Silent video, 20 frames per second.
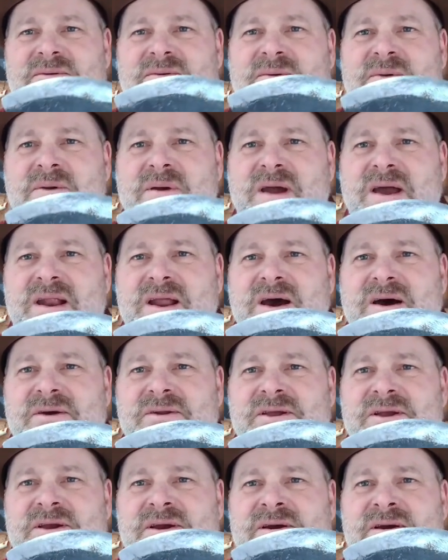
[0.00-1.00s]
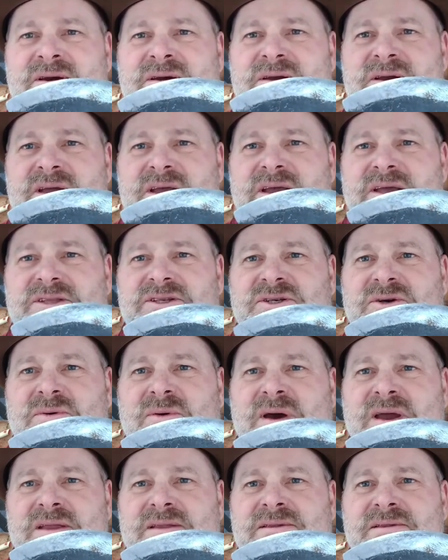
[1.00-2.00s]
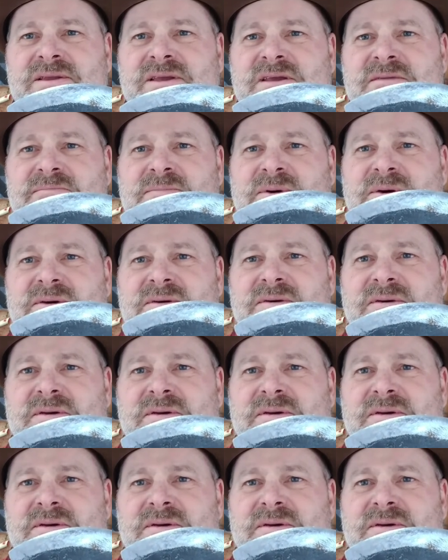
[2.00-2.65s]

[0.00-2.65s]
right out here. It's quite deep.